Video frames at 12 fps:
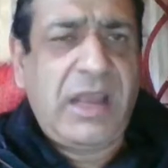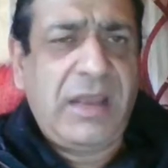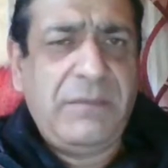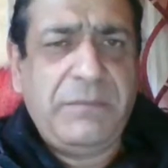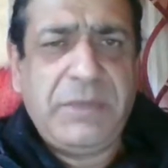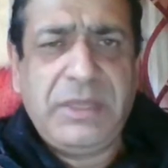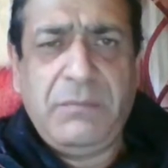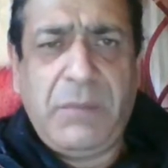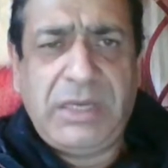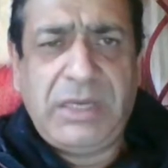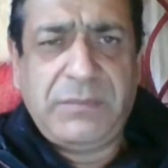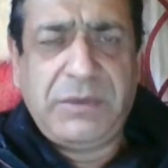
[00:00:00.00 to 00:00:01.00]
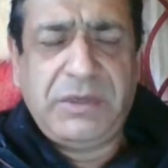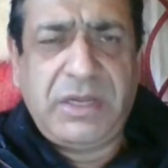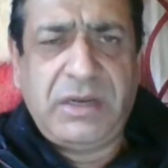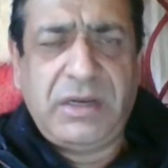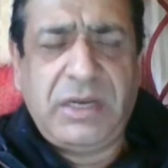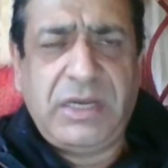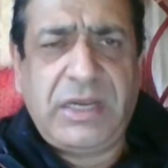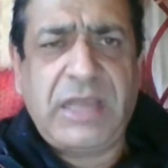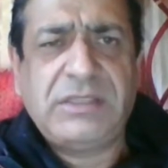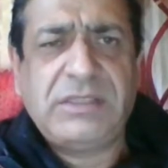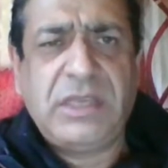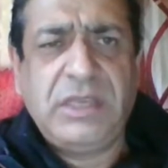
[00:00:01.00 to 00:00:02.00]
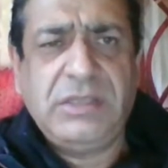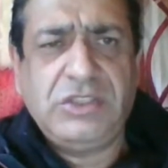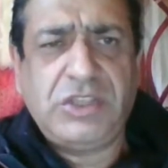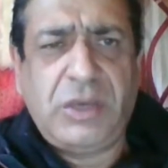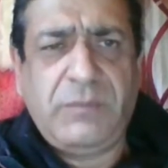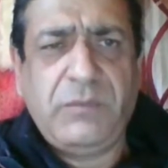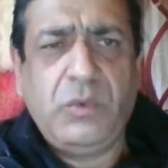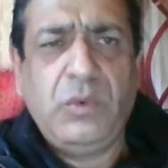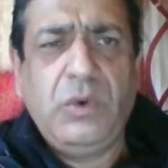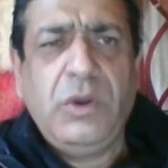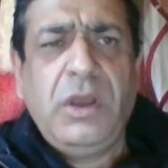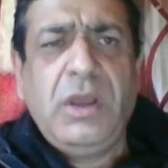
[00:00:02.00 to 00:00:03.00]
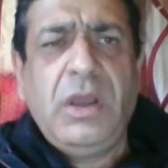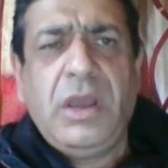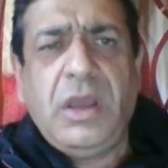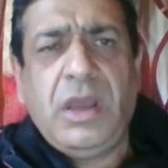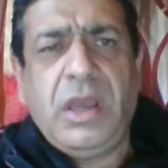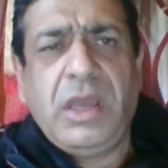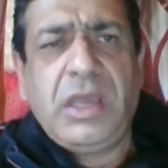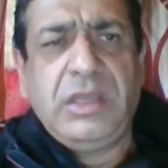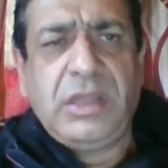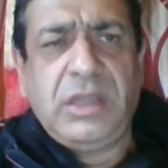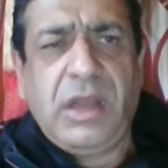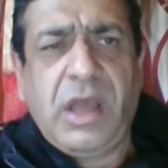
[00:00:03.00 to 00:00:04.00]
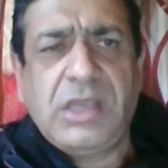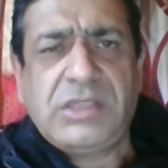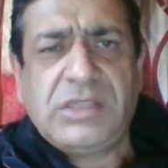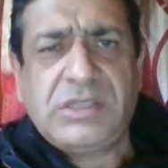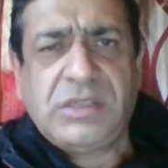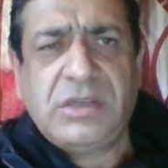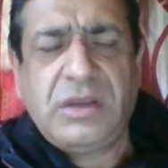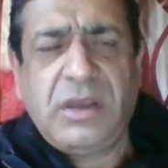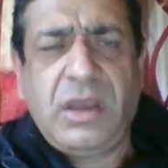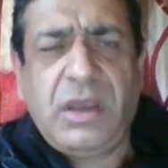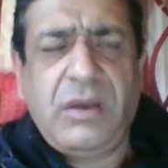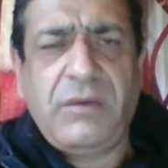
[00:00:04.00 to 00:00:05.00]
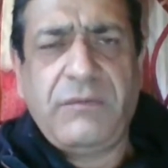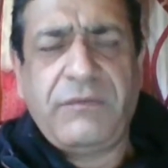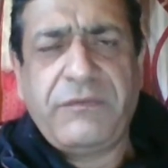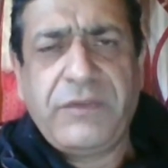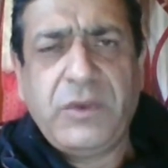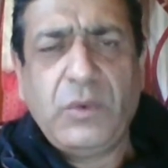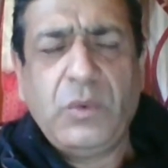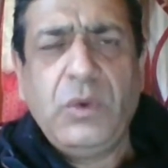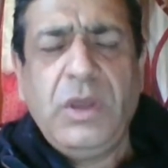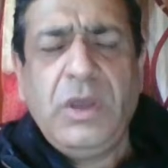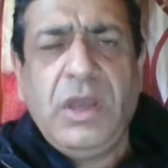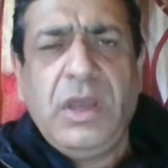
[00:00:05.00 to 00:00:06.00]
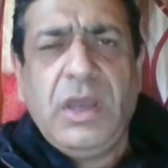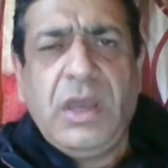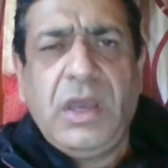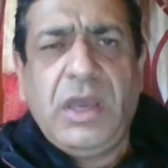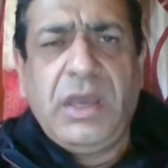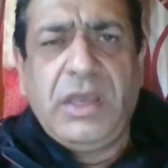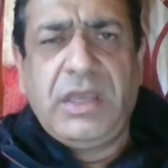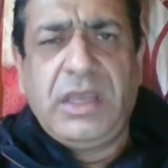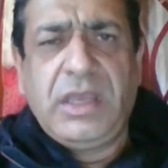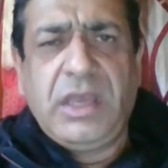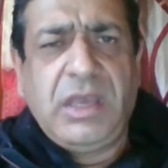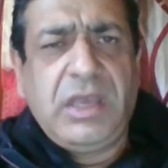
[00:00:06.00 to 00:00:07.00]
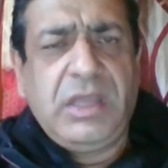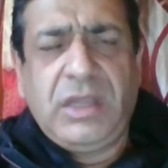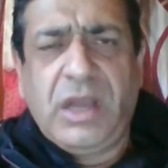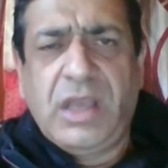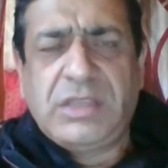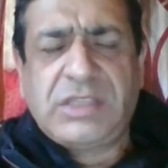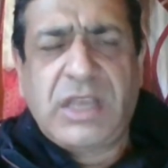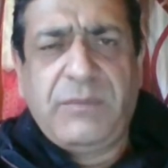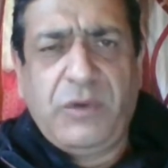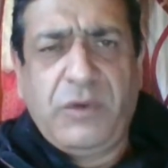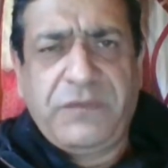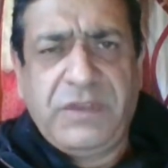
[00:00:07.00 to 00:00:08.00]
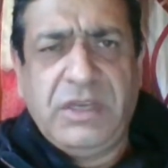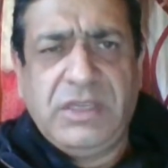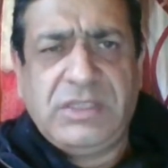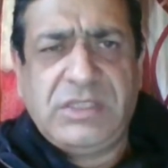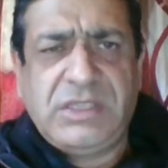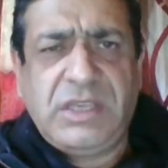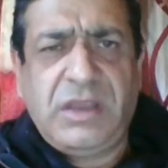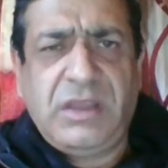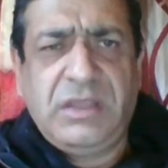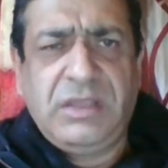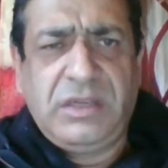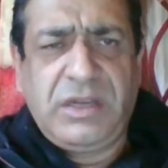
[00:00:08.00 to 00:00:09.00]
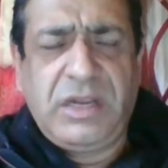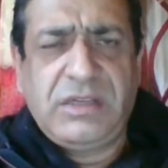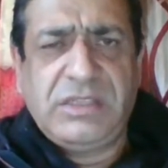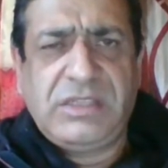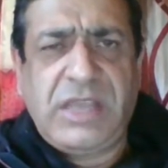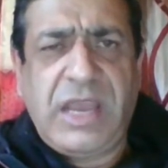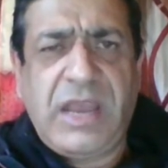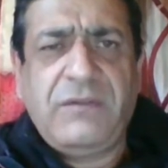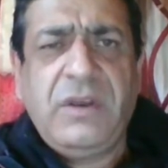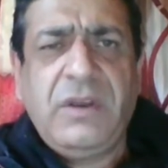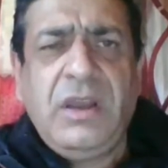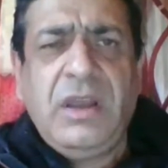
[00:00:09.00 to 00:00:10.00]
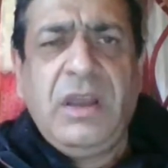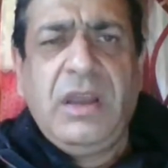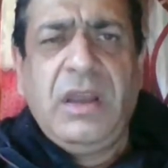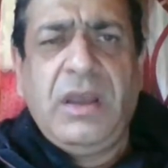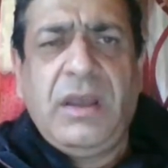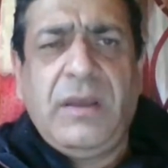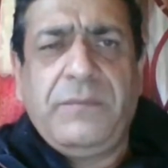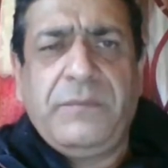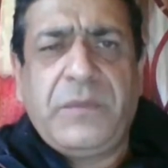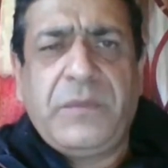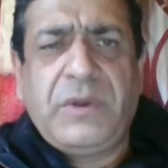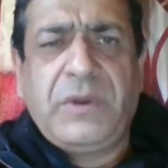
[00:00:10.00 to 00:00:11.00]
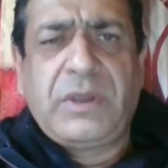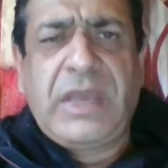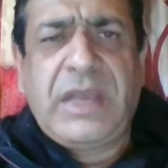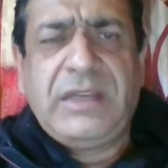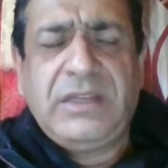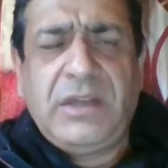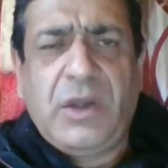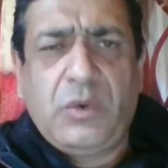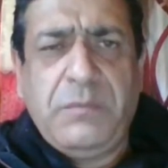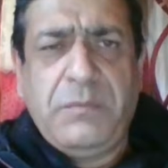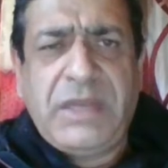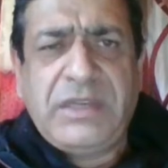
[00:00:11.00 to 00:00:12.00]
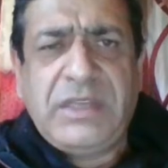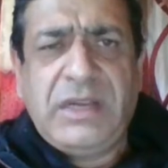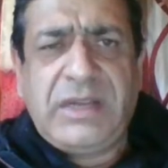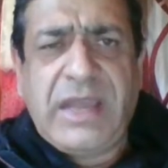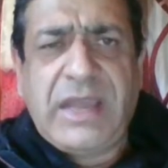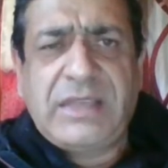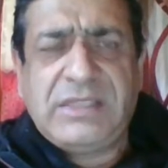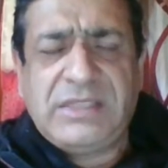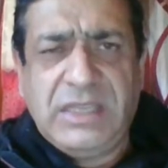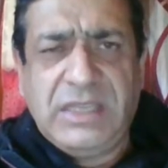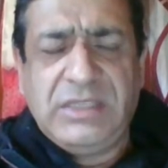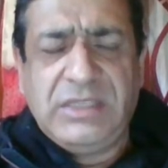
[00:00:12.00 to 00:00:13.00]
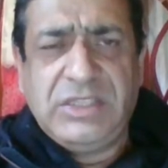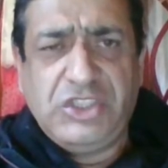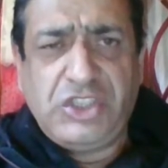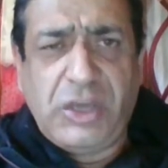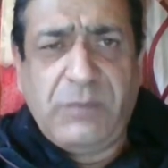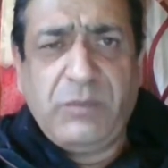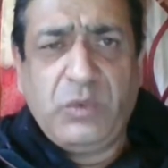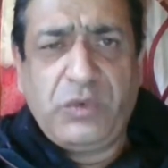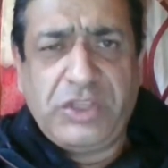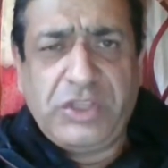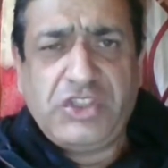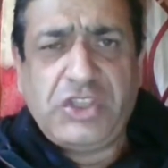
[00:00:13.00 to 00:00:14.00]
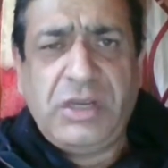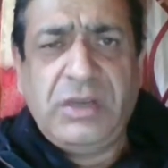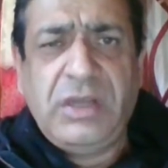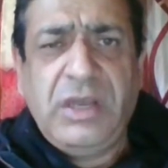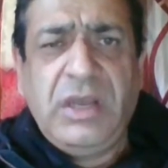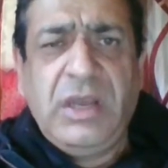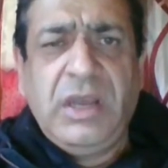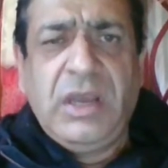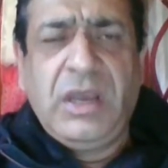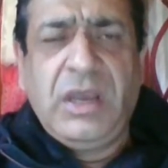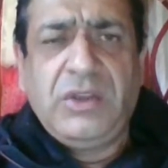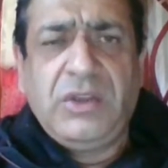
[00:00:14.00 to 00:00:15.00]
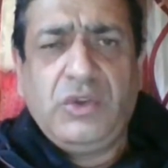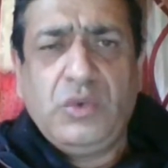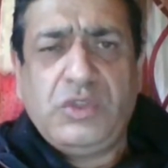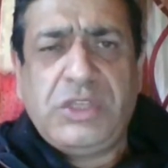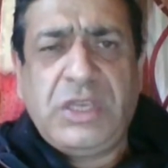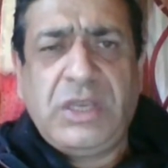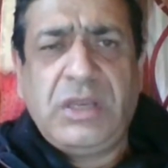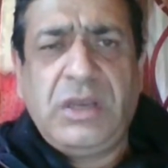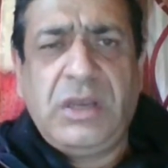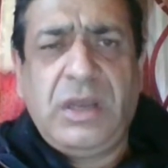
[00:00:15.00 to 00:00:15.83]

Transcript: have been multiple terror attacks in Jammu in the last few in the last couple of years. The terrorists have carried out many attacks in Jammu region using